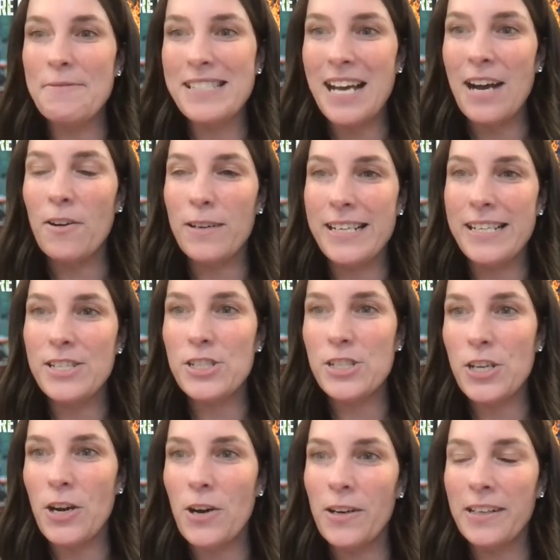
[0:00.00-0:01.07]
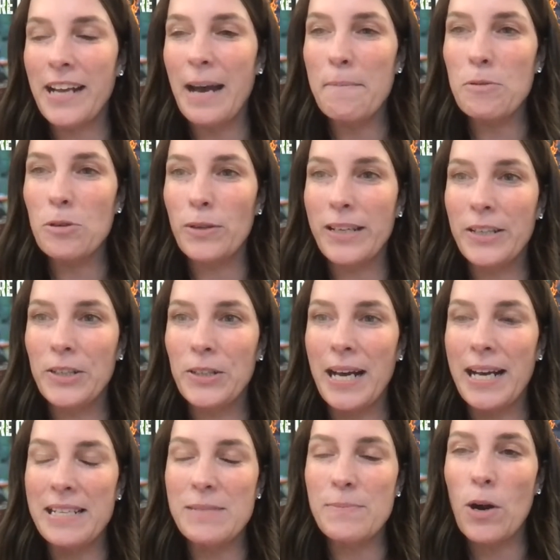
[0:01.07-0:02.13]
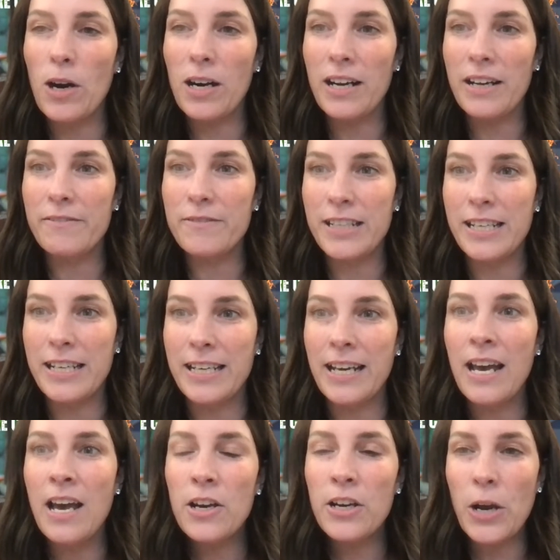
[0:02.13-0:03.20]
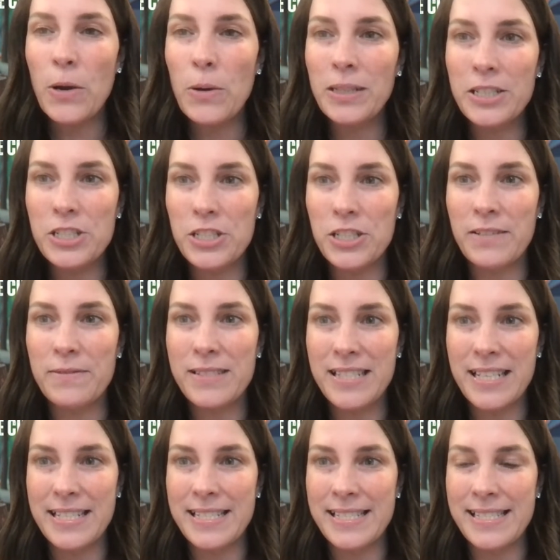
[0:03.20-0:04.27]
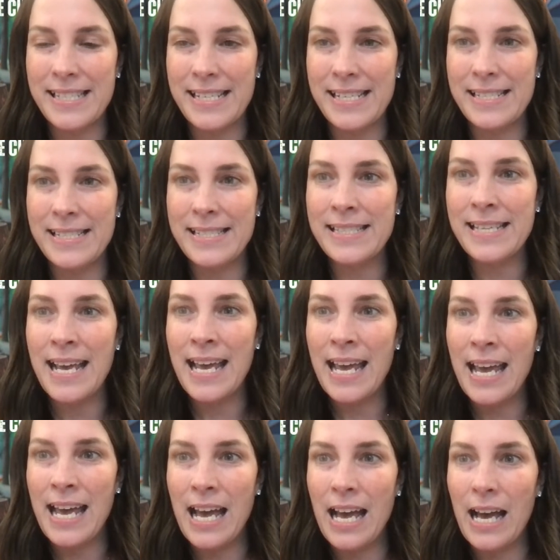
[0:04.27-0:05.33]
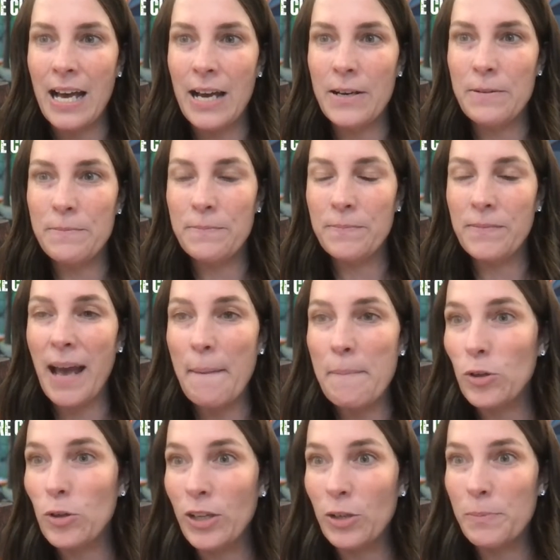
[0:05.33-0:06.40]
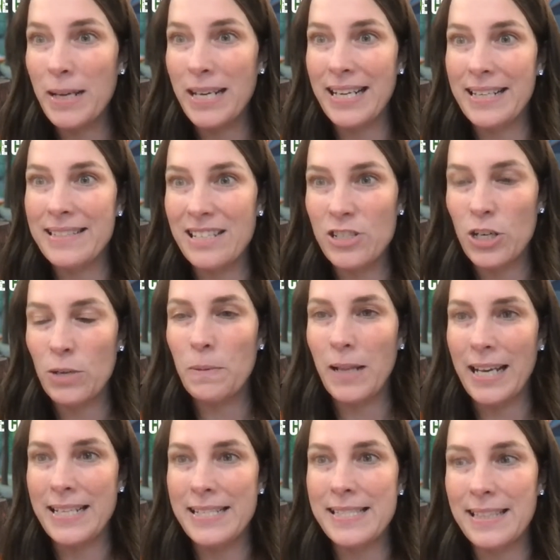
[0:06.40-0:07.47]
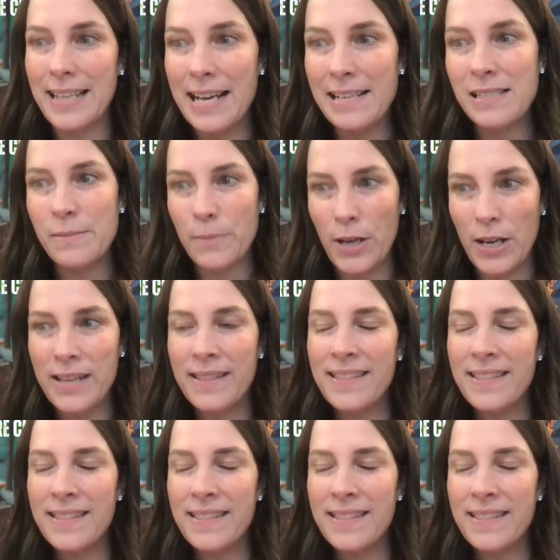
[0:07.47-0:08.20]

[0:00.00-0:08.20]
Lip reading: Outreach on Capitol Hill as part of the Coalition of Skin Disease Capitol Hill meetings that took place last month.